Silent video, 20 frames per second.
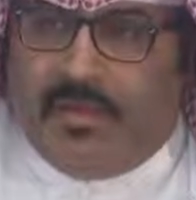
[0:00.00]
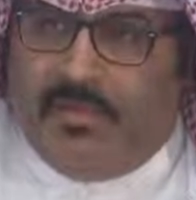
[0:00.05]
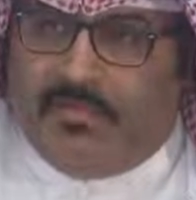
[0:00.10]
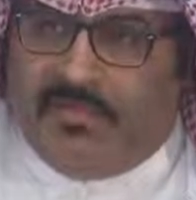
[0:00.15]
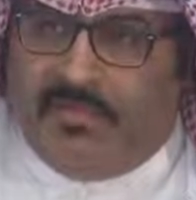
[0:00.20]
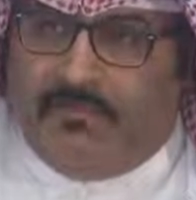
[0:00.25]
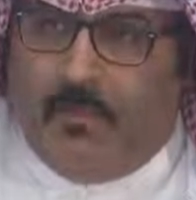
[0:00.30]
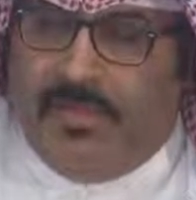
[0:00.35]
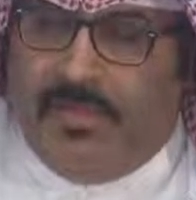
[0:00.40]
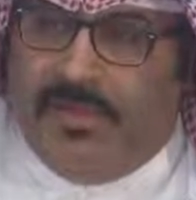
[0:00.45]

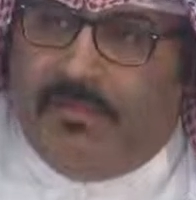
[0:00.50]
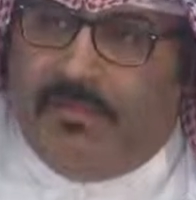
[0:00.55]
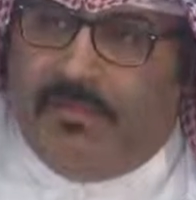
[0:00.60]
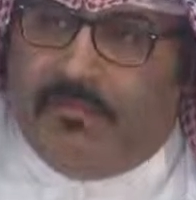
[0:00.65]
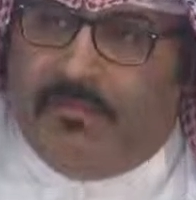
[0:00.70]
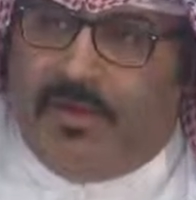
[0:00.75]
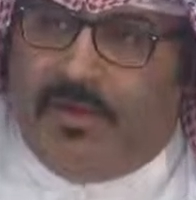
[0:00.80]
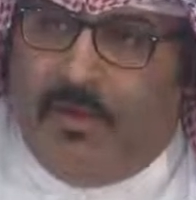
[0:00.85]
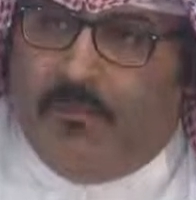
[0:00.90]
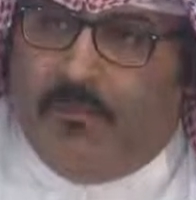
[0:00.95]
schools,
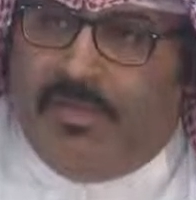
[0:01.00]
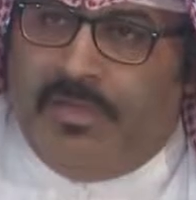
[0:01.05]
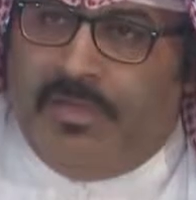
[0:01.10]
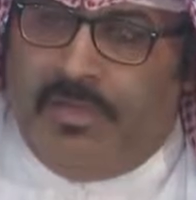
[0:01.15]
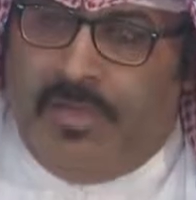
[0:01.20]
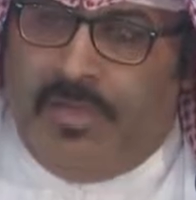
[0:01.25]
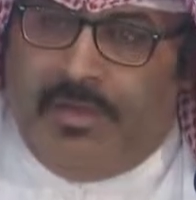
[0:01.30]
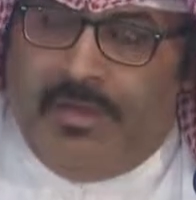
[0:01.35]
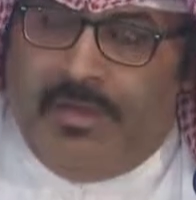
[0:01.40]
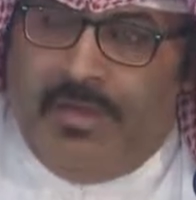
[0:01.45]

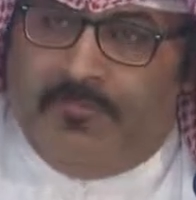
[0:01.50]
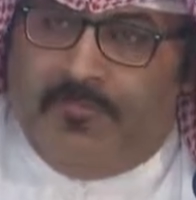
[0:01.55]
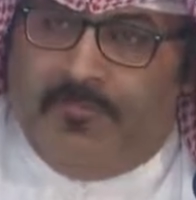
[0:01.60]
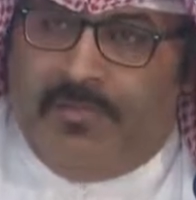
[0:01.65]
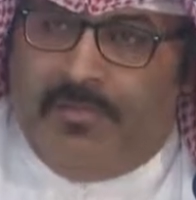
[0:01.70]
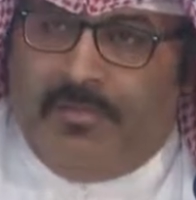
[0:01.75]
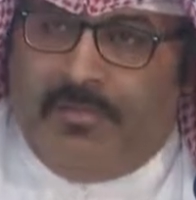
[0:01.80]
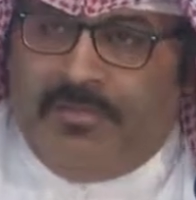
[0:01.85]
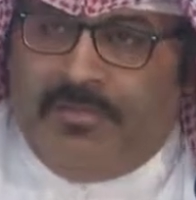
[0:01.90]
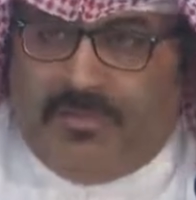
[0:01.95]
whether
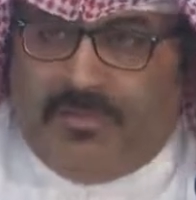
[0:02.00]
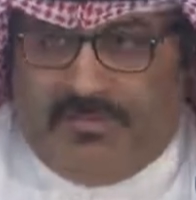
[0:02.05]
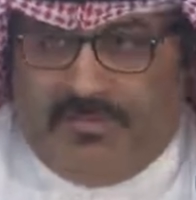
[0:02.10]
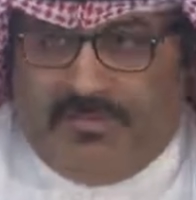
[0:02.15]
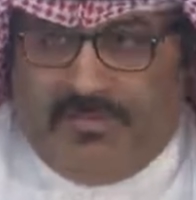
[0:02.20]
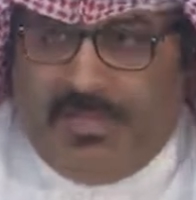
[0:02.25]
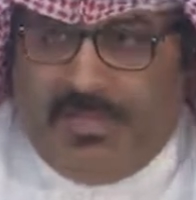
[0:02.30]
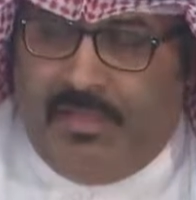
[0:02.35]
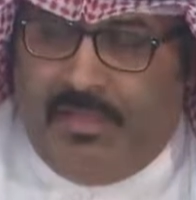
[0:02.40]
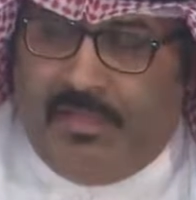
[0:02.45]

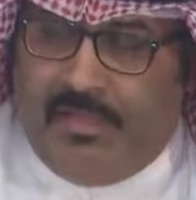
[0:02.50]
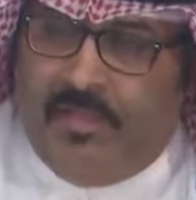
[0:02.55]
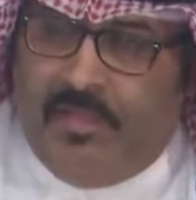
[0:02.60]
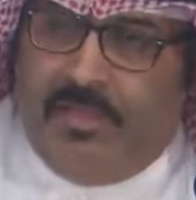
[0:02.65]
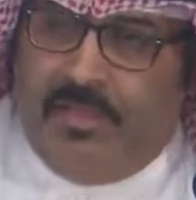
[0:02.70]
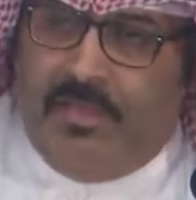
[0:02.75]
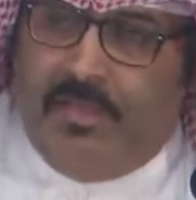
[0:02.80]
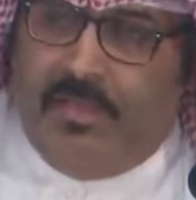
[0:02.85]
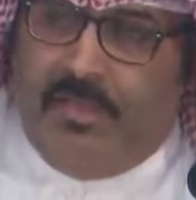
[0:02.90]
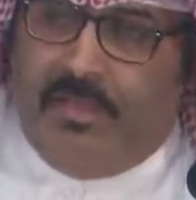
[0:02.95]

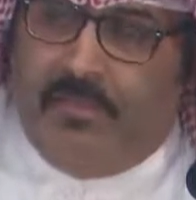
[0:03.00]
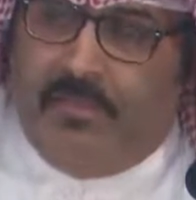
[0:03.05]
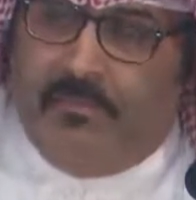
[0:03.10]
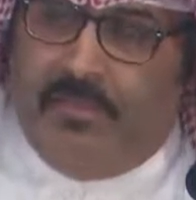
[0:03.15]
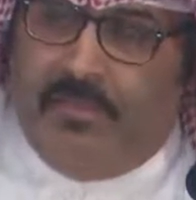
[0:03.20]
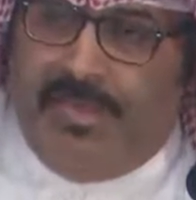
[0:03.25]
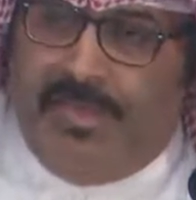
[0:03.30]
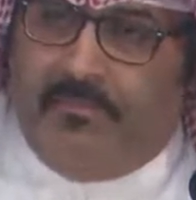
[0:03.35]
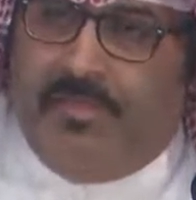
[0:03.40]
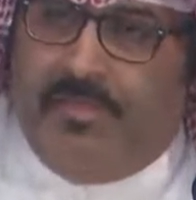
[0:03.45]
coming from
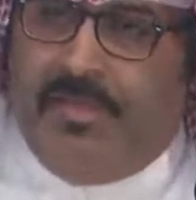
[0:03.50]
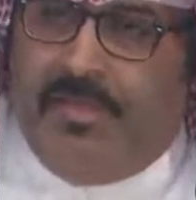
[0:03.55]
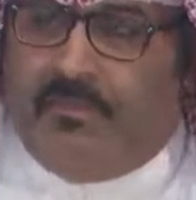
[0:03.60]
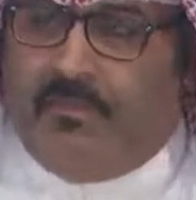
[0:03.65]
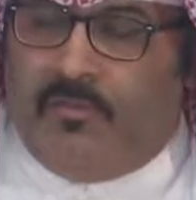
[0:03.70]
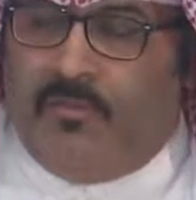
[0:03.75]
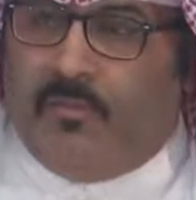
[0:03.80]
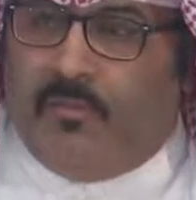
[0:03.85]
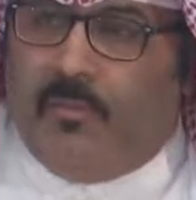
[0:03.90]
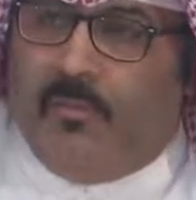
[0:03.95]

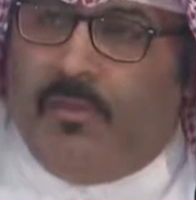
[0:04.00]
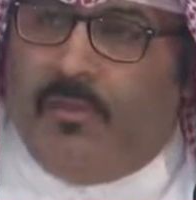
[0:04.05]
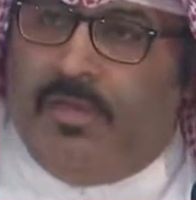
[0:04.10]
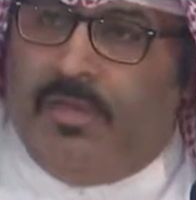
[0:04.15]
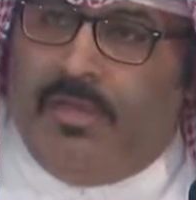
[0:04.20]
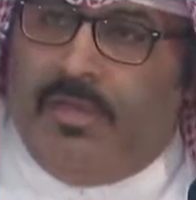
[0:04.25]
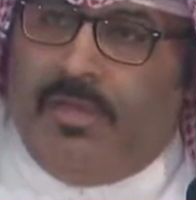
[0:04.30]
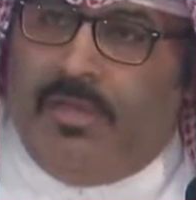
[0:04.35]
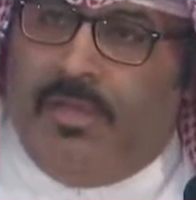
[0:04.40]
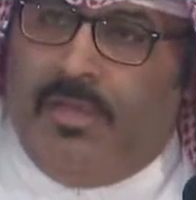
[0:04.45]
bus
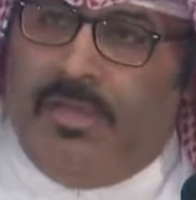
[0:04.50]
or